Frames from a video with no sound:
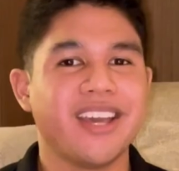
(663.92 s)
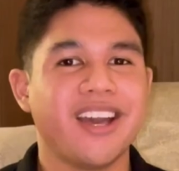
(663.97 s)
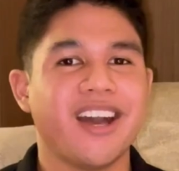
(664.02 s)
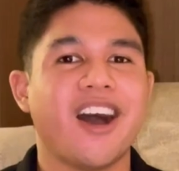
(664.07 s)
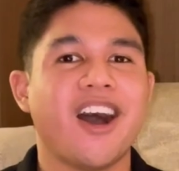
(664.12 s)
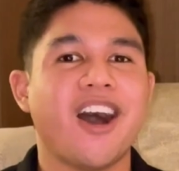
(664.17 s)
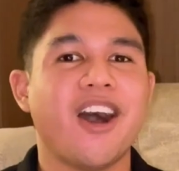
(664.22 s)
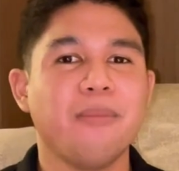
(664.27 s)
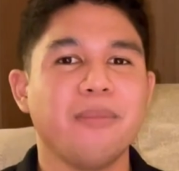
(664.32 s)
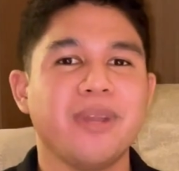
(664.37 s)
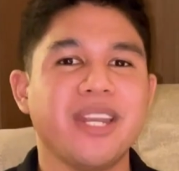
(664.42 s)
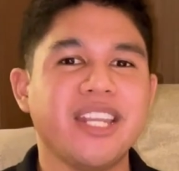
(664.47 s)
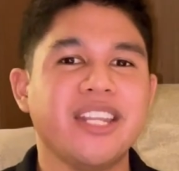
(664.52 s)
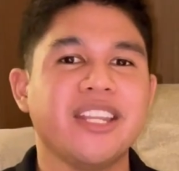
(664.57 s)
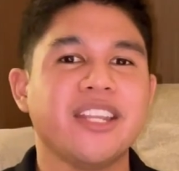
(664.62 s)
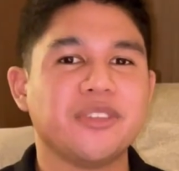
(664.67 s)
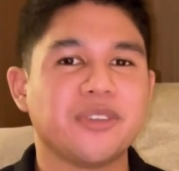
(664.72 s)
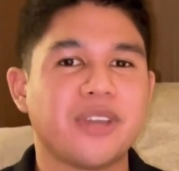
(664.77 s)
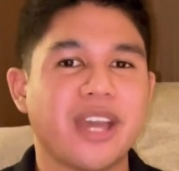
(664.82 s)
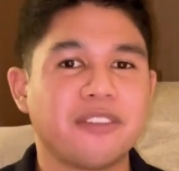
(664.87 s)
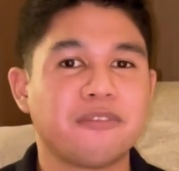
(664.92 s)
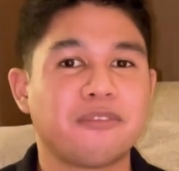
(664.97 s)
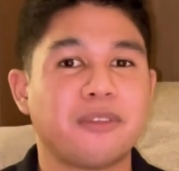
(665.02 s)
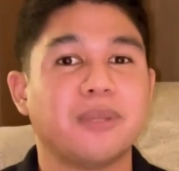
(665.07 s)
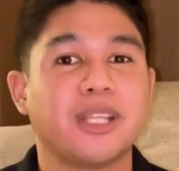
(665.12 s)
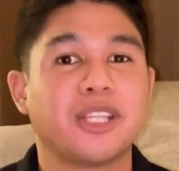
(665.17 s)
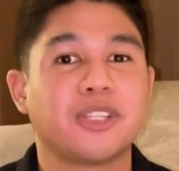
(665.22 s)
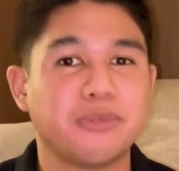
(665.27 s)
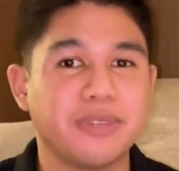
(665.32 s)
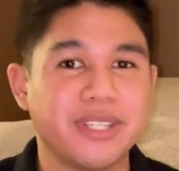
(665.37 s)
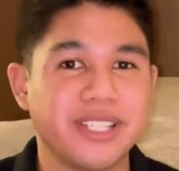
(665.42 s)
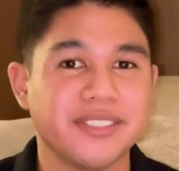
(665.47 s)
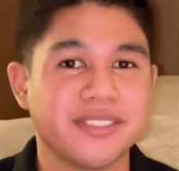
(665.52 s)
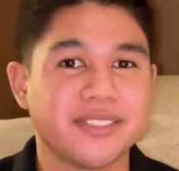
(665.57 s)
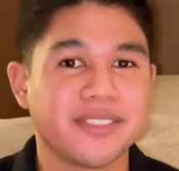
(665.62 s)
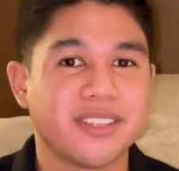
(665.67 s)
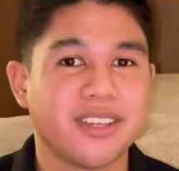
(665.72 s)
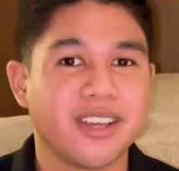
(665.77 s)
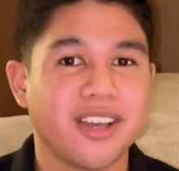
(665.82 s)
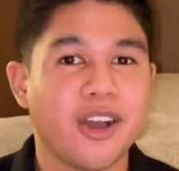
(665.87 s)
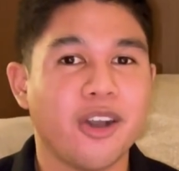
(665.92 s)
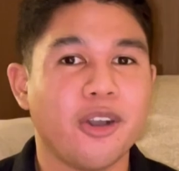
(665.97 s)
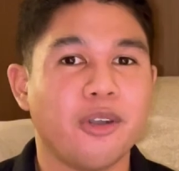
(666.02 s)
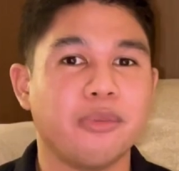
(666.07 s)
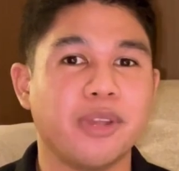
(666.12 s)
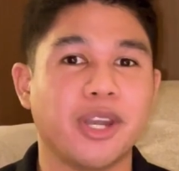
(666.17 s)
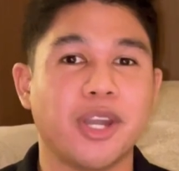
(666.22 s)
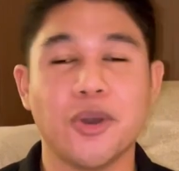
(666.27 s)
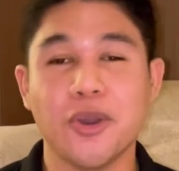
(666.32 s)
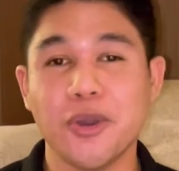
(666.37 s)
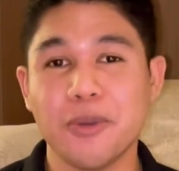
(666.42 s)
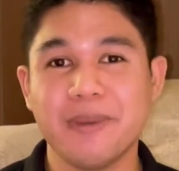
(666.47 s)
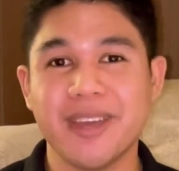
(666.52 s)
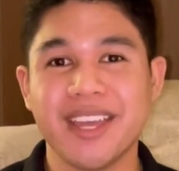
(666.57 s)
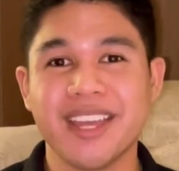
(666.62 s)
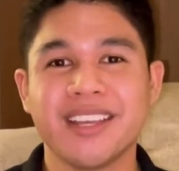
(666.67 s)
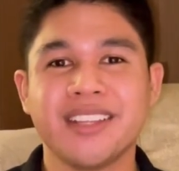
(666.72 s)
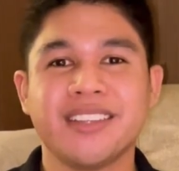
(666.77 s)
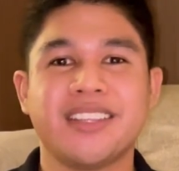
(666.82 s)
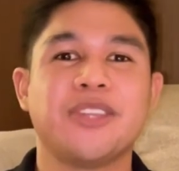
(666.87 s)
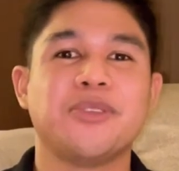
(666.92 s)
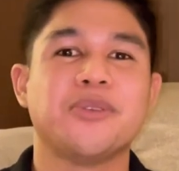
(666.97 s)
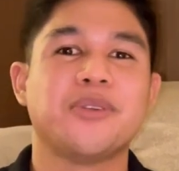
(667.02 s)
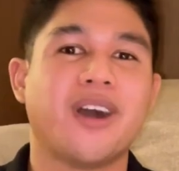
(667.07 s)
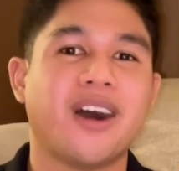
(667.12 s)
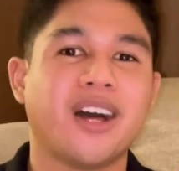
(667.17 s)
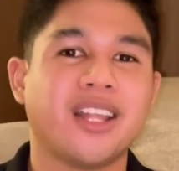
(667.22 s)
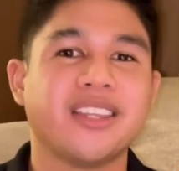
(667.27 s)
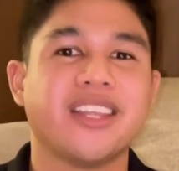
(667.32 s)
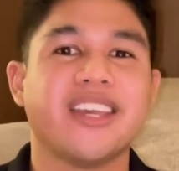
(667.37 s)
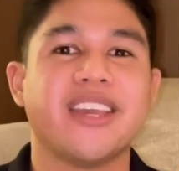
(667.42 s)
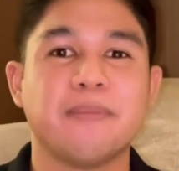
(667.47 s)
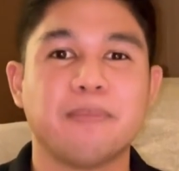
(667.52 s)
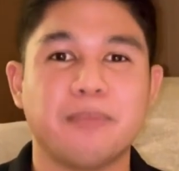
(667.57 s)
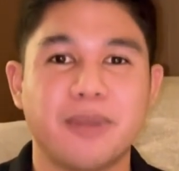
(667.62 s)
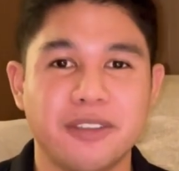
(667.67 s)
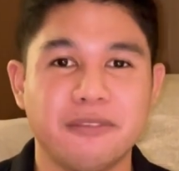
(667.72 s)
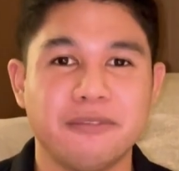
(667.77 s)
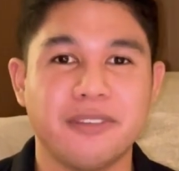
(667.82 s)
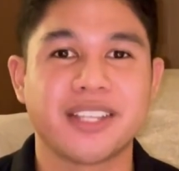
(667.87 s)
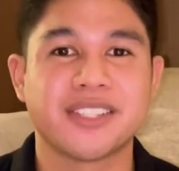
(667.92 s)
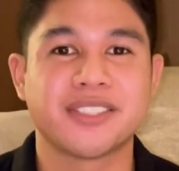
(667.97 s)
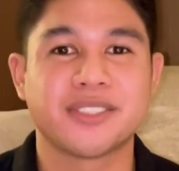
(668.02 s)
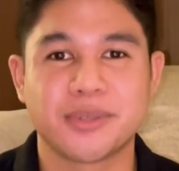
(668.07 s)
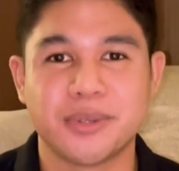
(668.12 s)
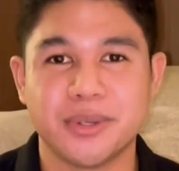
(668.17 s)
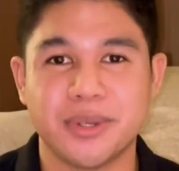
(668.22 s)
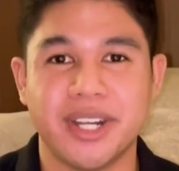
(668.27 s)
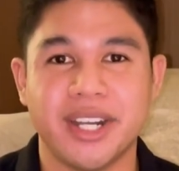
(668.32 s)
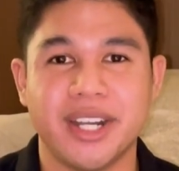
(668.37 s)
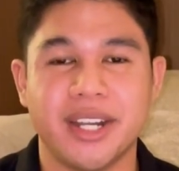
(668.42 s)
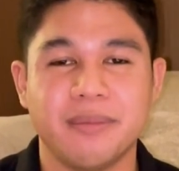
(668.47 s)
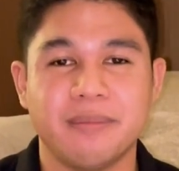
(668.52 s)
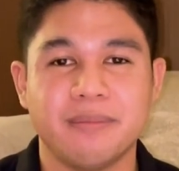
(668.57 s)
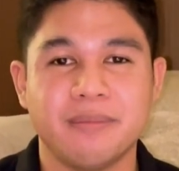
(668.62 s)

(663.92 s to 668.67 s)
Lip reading: How many did you get from that quiz? We are hoping that you got a perfect score.